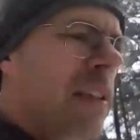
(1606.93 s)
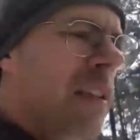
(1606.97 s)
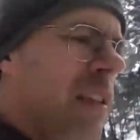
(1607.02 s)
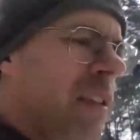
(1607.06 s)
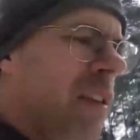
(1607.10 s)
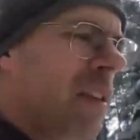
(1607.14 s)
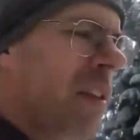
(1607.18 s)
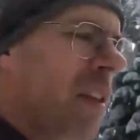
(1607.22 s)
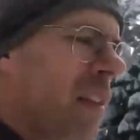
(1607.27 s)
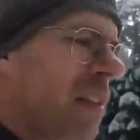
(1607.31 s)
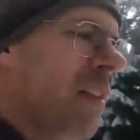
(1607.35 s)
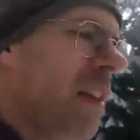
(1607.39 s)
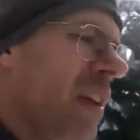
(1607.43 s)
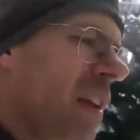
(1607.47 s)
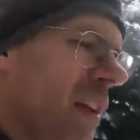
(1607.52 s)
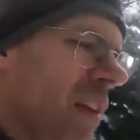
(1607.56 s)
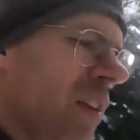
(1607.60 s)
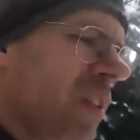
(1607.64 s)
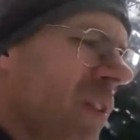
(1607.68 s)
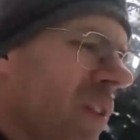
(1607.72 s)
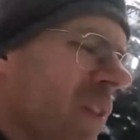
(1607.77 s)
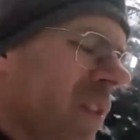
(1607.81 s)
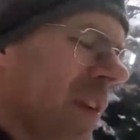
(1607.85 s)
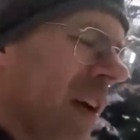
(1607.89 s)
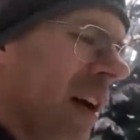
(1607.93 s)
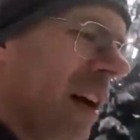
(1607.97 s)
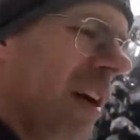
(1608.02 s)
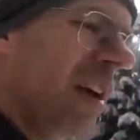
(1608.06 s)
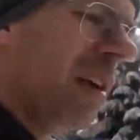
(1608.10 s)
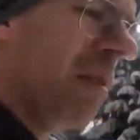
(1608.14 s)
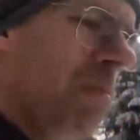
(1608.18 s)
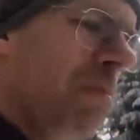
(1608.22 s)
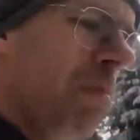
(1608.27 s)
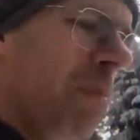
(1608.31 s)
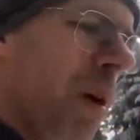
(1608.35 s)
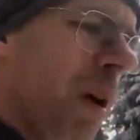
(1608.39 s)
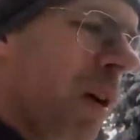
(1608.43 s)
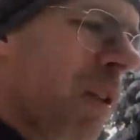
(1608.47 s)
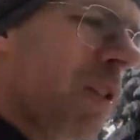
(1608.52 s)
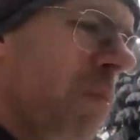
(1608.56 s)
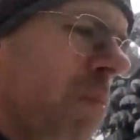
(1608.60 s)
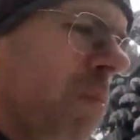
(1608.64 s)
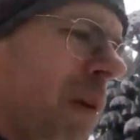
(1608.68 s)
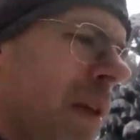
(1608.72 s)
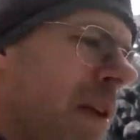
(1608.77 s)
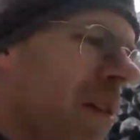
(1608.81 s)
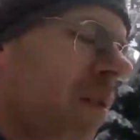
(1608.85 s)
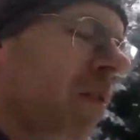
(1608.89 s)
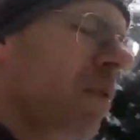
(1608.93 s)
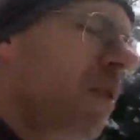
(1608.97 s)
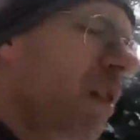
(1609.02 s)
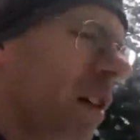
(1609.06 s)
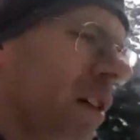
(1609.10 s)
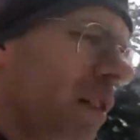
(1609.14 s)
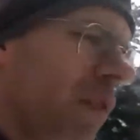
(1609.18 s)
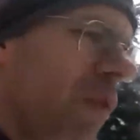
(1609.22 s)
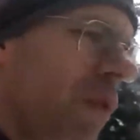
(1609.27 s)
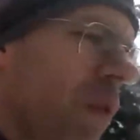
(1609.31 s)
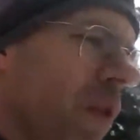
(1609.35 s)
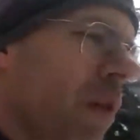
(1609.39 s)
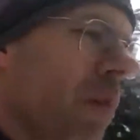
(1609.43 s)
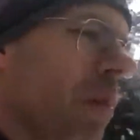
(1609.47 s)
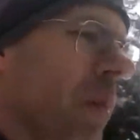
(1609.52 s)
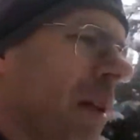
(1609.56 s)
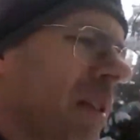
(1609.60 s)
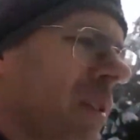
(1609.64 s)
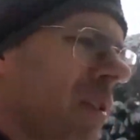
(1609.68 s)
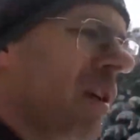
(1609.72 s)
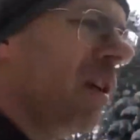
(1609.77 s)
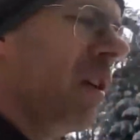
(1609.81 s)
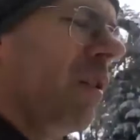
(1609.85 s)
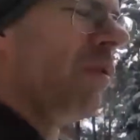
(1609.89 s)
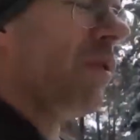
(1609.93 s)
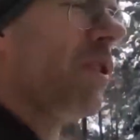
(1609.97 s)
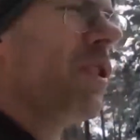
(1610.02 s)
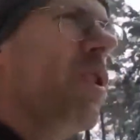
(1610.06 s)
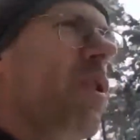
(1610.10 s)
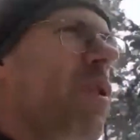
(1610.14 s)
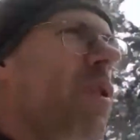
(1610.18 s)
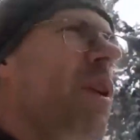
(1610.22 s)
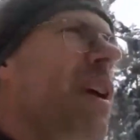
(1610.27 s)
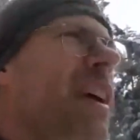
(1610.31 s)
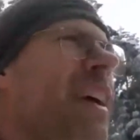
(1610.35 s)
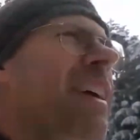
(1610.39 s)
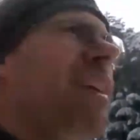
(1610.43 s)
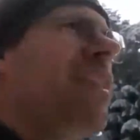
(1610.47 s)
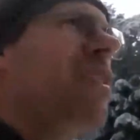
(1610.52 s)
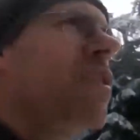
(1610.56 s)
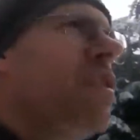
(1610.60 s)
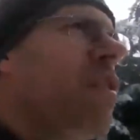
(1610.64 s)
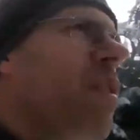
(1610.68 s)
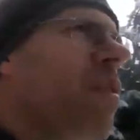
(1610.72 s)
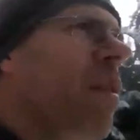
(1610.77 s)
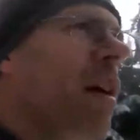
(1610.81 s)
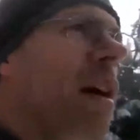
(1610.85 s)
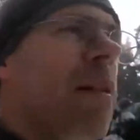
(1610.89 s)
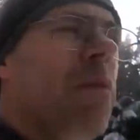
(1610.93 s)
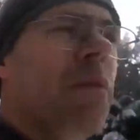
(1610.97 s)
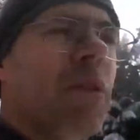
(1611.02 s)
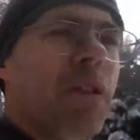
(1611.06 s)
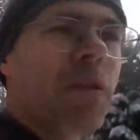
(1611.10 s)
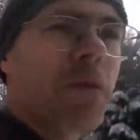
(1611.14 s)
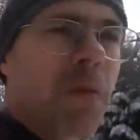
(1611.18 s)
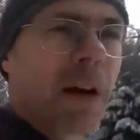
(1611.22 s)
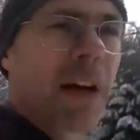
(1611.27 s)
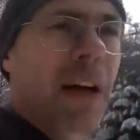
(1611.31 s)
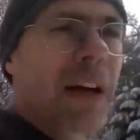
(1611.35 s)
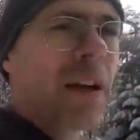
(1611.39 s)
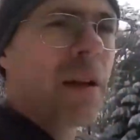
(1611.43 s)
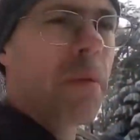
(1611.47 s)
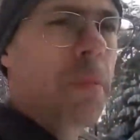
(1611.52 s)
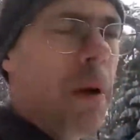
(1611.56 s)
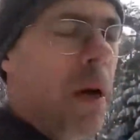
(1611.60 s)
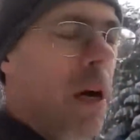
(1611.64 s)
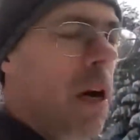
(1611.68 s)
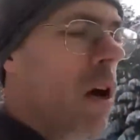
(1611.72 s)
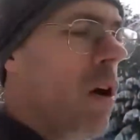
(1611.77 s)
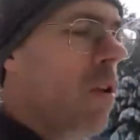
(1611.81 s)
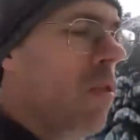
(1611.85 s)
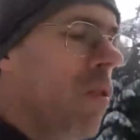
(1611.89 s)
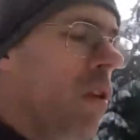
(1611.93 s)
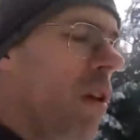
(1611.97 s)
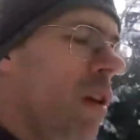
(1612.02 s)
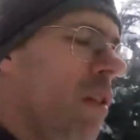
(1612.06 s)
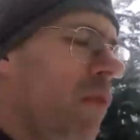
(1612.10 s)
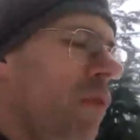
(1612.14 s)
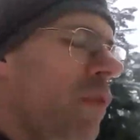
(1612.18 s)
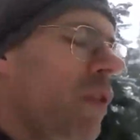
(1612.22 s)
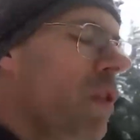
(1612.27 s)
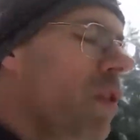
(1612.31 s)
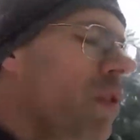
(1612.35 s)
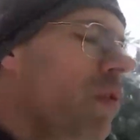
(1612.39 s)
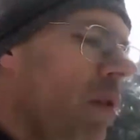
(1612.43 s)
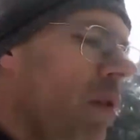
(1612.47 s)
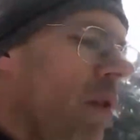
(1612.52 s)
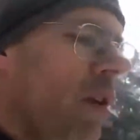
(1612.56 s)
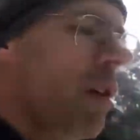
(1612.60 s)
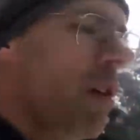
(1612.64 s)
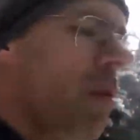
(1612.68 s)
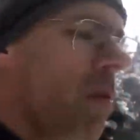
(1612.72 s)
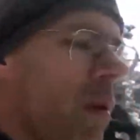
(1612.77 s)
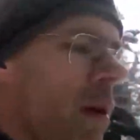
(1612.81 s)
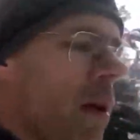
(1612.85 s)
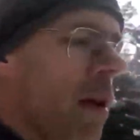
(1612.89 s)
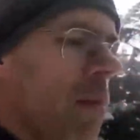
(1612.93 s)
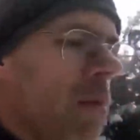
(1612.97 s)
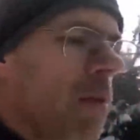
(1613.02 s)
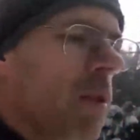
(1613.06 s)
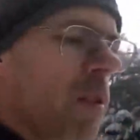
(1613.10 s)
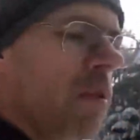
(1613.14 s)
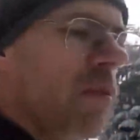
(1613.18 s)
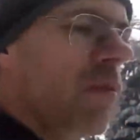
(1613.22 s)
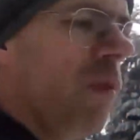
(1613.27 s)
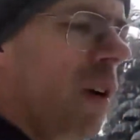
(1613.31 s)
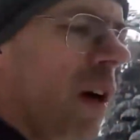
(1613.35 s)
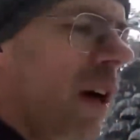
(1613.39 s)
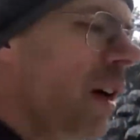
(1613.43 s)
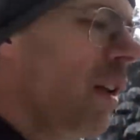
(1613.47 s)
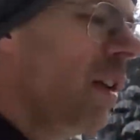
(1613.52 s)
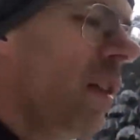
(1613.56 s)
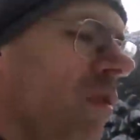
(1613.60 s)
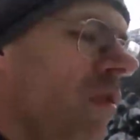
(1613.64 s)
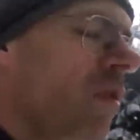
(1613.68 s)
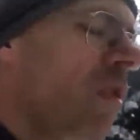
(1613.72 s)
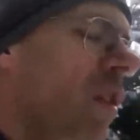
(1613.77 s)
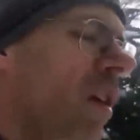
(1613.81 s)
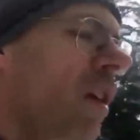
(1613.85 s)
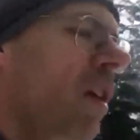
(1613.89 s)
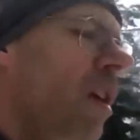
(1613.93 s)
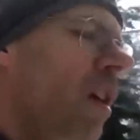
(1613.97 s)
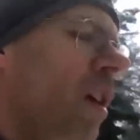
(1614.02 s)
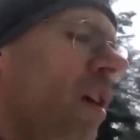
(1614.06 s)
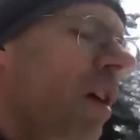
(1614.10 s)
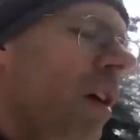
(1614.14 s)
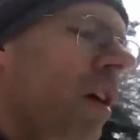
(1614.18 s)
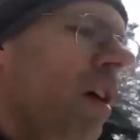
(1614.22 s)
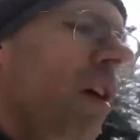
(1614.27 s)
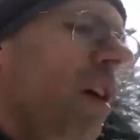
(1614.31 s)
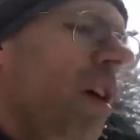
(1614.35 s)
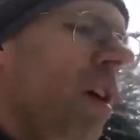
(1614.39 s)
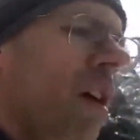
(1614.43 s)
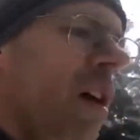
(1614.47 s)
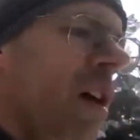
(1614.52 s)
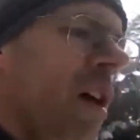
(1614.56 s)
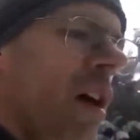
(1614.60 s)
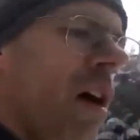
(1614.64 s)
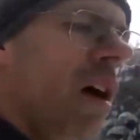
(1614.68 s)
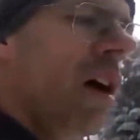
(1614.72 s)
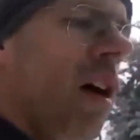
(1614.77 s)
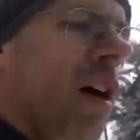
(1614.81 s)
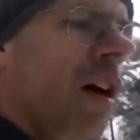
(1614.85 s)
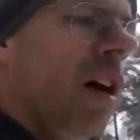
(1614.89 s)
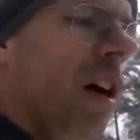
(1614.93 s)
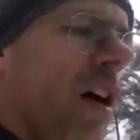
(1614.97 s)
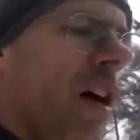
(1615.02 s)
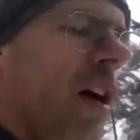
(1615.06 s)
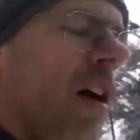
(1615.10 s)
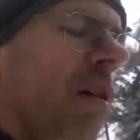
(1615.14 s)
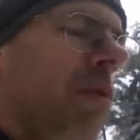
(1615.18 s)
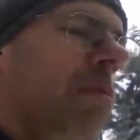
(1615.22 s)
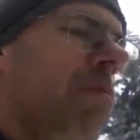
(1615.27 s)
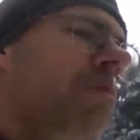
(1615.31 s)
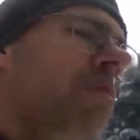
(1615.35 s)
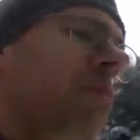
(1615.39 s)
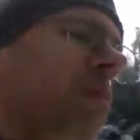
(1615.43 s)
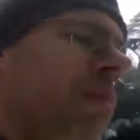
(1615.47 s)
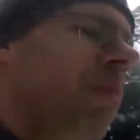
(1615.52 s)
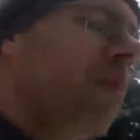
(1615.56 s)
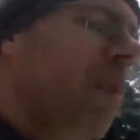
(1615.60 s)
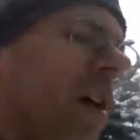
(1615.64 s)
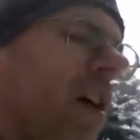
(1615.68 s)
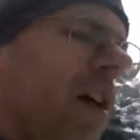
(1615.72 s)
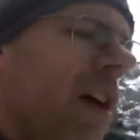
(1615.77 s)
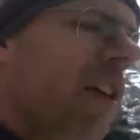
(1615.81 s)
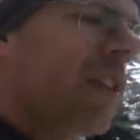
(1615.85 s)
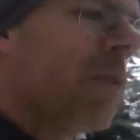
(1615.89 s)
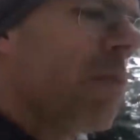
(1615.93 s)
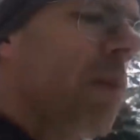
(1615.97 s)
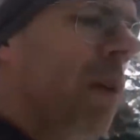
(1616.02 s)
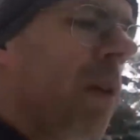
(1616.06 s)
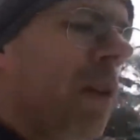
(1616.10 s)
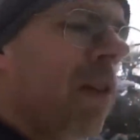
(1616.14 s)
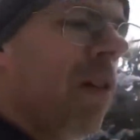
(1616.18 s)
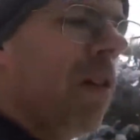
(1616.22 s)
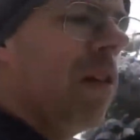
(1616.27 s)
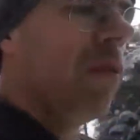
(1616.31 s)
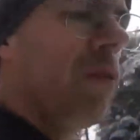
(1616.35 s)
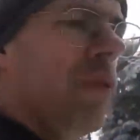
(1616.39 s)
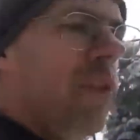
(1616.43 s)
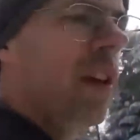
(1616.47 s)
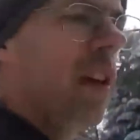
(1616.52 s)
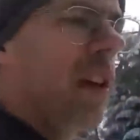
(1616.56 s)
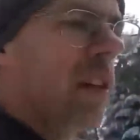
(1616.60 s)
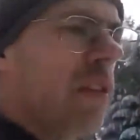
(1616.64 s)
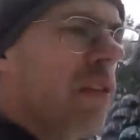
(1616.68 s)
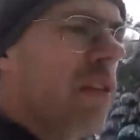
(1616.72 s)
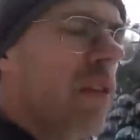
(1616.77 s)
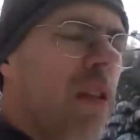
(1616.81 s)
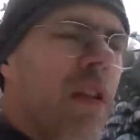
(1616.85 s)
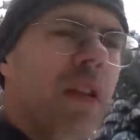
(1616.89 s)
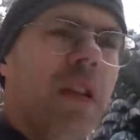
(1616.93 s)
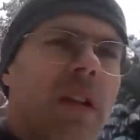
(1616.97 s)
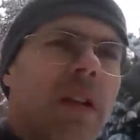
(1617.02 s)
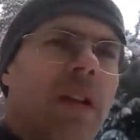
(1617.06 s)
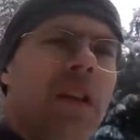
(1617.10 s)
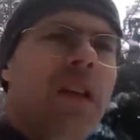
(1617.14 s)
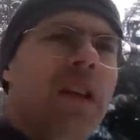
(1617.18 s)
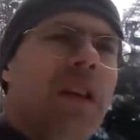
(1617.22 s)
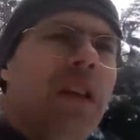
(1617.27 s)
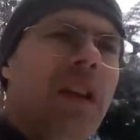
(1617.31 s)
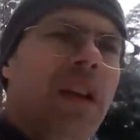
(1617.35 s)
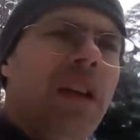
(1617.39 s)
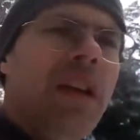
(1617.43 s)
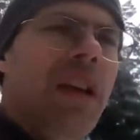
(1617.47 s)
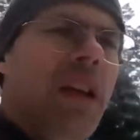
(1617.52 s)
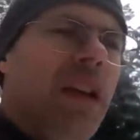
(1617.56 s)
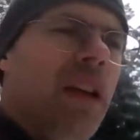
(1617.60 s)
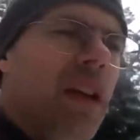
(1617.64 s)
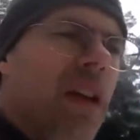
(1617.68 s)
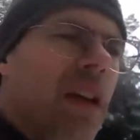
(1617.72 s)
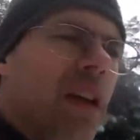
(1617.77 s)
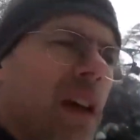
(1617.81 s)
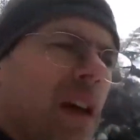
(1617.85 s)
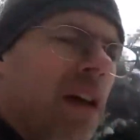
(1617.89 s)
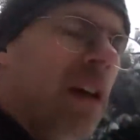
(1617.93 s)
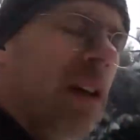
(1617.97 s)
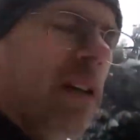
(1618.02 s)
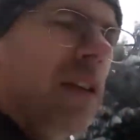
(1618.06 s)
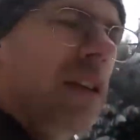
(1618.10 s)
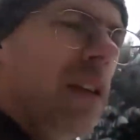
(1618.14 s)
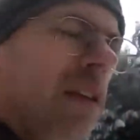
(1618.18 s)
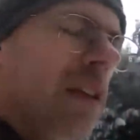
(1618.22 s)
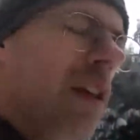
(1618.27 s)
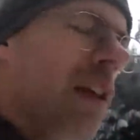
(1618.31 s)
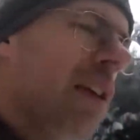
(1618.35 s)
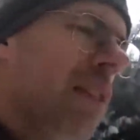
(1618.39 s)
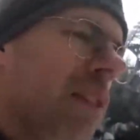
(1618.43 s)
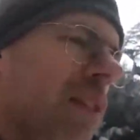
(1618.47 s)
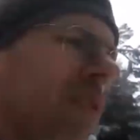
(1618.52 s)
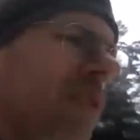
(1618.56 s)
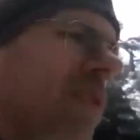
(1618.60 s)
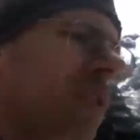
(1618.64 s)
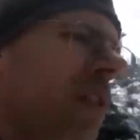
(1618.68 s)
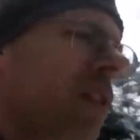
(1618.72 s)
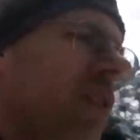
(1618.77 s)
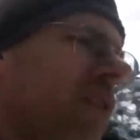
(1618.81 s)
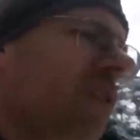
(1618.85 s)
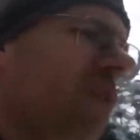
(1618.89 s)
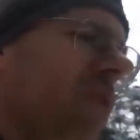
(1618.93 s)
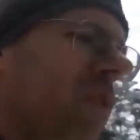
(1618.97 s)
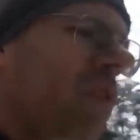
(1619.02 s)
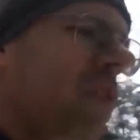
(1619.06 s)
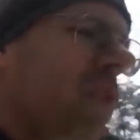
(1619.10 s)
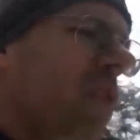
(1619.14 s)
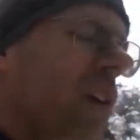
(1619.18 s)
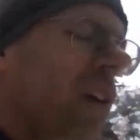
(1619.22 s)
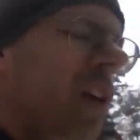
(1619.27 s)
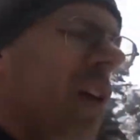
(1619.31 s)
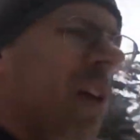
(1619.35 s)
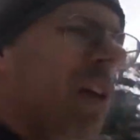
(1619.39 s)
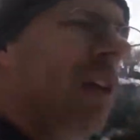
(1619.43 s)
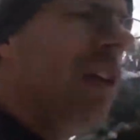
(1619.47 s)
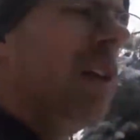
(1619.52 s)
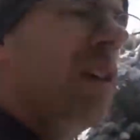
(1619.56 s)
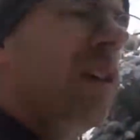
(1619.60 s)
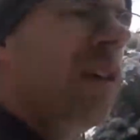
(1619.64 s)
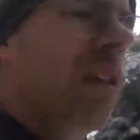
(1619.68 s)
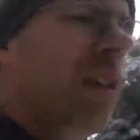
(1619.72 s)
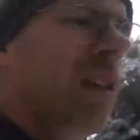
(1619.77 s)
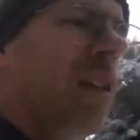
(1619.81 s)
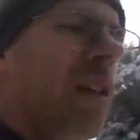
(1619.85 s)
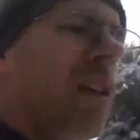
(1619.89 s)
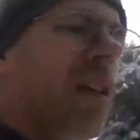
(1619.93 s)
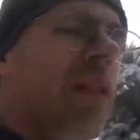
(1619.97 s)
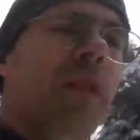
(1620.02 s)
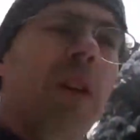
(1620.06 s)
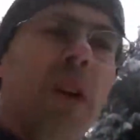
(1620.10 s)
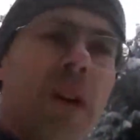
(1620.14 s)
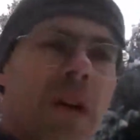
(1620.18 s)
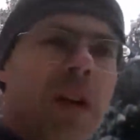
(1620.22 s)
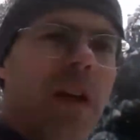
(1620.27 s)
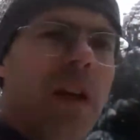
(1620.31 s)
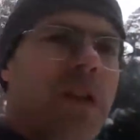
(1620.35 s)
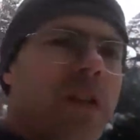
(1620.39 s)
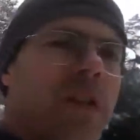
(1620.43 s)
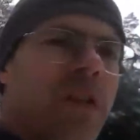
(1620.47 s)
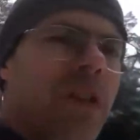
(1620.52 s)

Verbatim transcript: These are the things I possibly could not afford myself. So still, I was quiet about. And for the new year, when I was invited, uh, husband of that uh, other sister, Ivana